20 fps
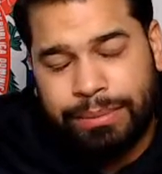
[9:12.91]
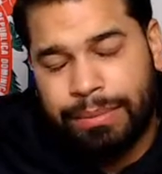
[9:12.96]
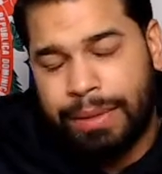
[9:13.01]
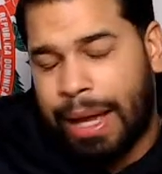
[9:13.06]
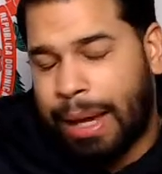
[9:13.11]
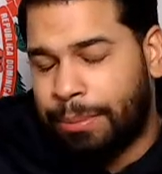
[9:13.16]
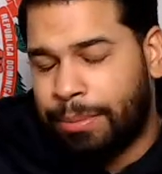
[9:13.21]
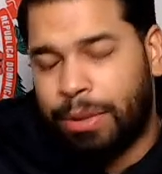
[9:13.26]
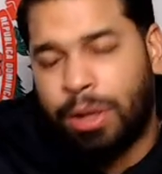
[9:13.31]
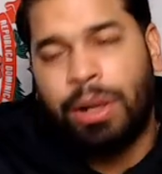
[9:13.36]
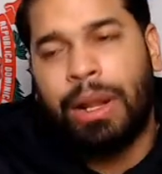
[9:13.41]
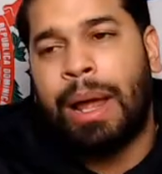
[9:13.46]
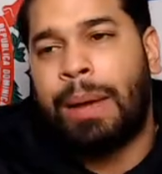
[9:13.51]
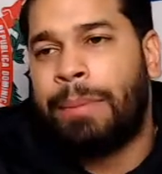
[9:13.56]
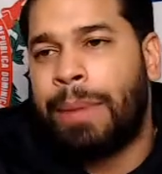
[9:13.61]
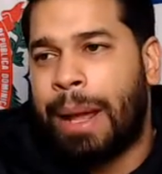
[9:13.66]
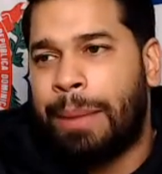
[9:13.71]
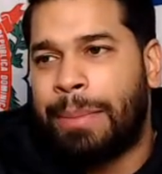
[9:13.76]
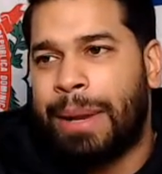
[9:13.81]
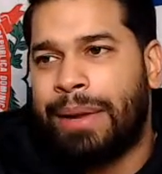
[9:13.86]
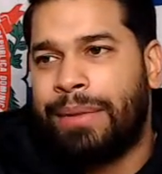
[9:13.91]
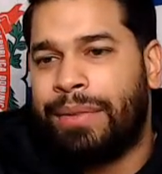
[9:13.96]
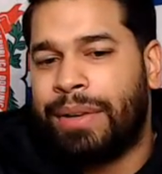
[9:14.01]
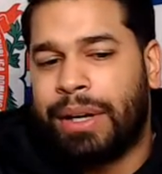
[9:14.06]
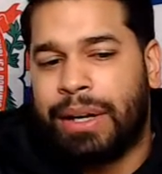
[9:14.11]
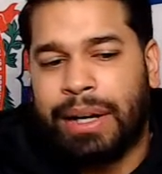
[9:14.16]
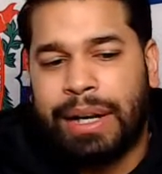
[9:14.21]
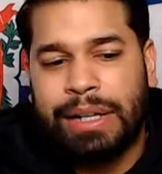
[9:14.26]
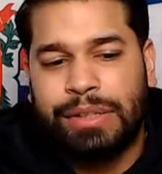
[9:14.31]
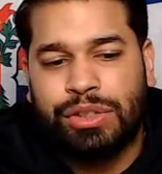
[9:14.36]
I'm not even
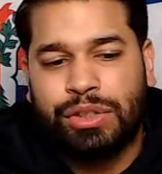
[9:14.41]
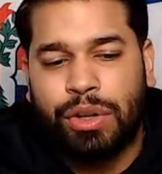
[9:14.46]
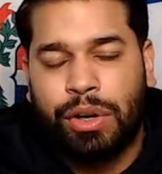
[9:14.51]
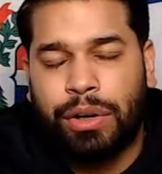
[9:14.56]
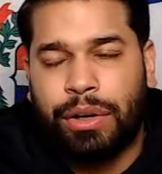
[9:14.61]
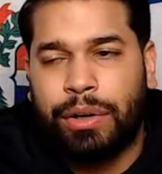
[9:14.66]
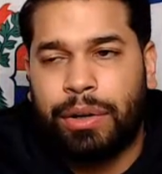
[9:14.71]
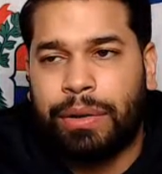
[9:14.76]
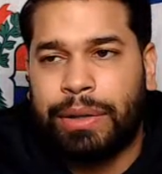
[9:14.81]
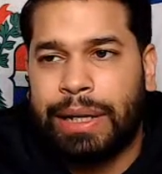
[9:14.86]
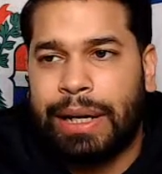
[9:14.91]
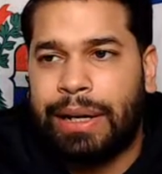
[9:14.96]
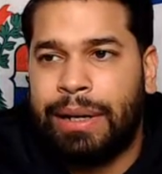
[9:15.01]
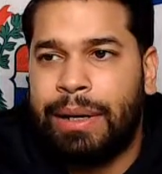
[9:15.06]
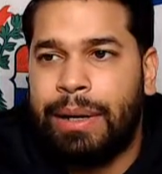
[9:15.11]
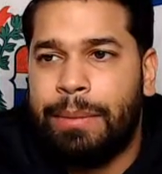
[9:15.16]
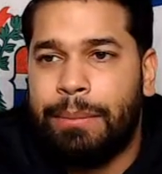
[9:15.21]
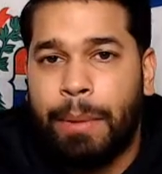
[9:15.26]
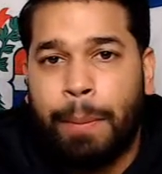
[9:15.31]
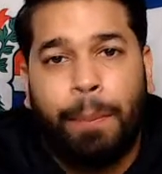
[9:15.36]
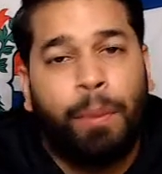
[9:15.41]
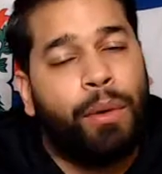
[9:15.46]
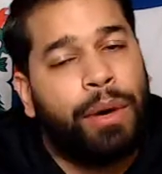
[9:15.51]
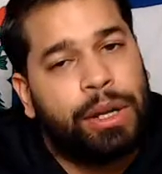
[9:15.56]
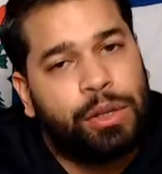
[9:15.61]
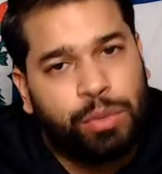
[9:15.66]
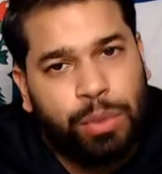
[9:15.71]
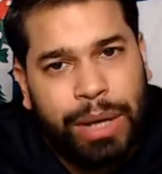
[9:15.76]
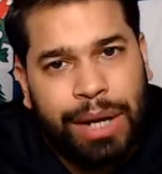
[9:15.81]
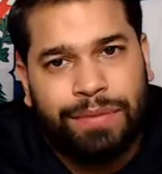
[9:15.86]
gonna get started on that. But point
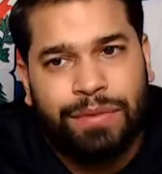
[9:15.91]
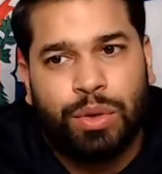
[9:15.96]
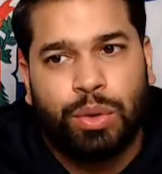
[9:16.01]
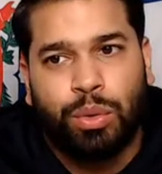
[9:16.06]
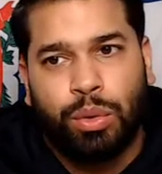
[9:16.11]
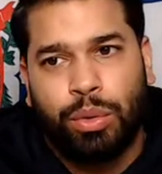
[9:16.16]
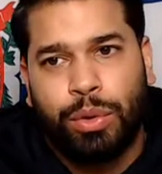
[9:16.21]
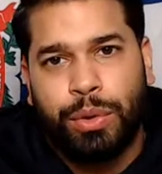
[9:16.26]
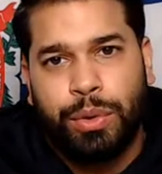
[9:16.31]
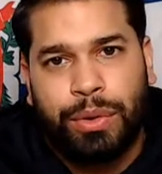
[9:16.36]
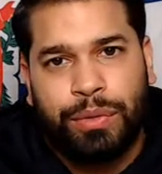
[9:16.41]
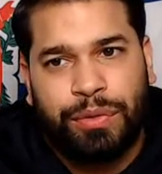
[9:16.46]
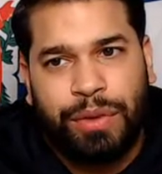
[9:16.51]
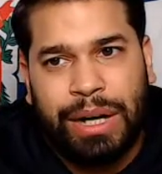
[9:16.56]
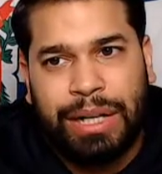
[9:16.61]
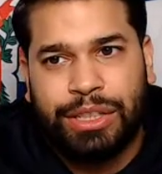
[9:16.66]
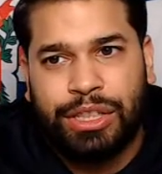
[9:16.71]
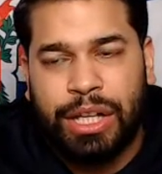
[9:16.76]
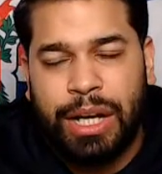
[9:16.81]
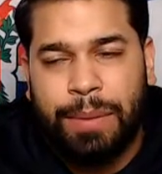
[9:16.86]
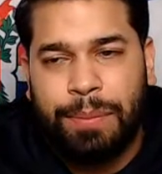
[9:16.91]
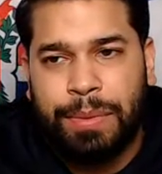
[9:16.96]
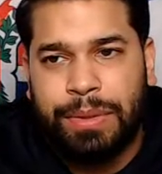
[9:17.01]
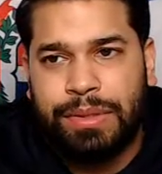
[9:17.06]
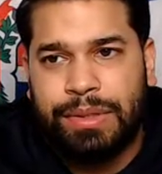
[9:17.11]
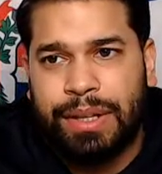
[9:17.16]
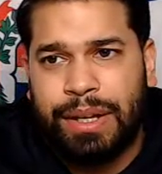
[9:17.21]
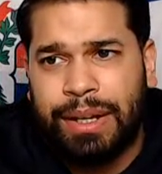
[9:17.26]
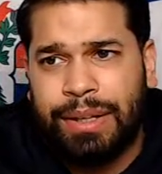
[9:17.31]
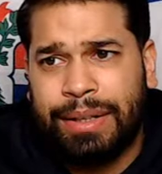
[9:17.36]
is, we have two unified champions
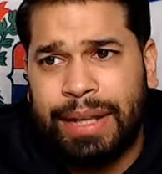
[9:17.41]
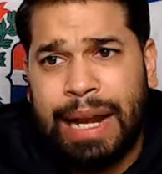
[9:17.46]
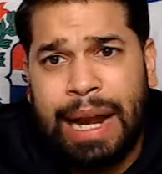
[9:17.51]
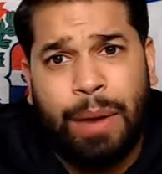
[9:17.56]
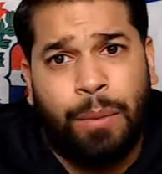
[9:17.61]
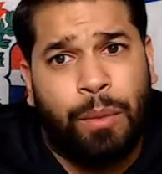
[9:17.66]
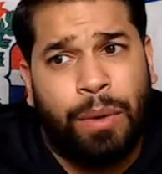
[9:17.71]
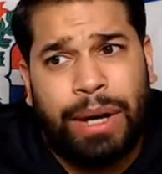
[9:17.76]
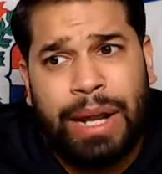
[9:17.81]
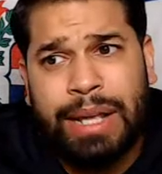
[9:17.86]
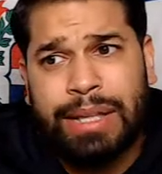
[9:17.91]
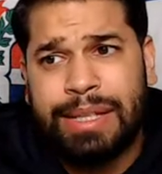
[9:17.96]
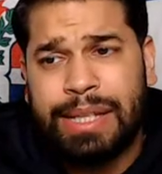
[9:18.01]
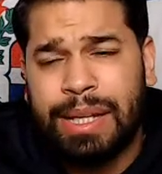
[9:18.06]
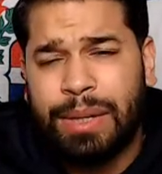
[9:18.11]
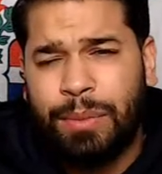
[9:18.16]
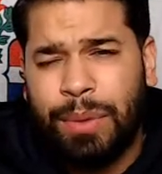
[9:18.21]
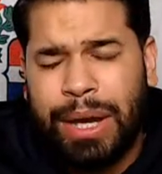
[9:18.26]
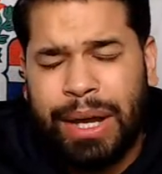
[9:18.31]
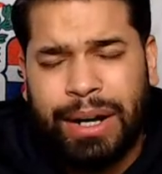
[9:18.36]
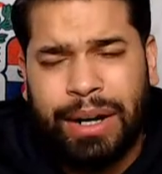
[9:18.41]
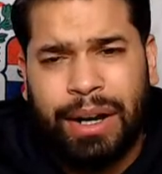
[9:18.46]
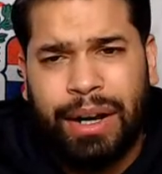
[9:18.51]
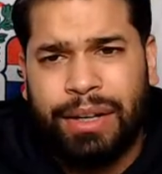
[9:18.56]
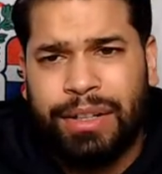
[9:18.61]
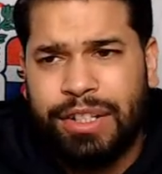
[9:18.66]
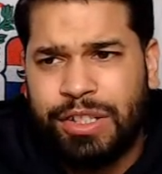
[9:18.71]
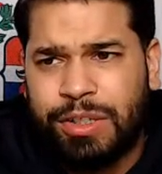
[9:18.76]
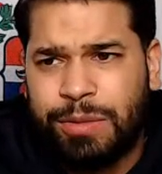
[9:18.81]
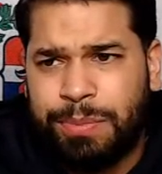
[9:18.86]
there, and then at 118 we had an
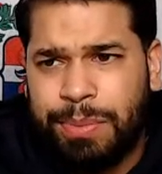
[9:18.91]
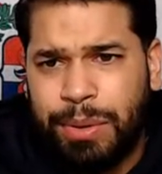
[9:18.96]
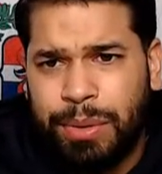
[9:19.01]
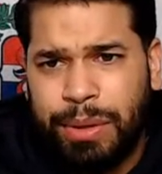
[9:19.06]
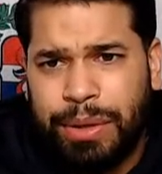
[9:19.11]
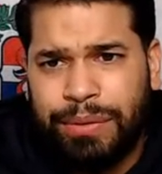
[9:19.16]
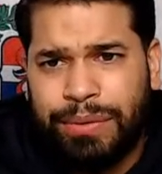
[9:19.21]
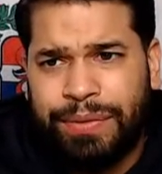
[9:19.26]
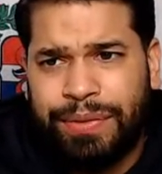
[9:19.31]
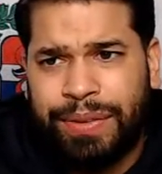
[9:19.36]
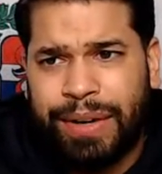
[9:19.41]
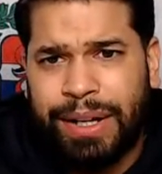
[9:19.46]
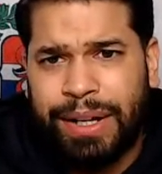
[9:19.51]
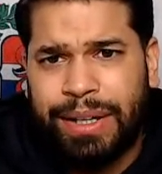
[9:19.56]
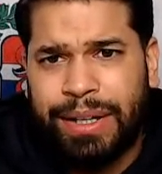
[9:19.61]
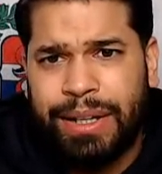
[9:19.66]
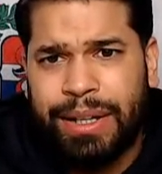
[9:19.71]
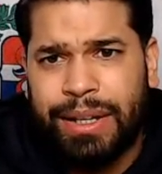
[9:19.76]
undisputed fight.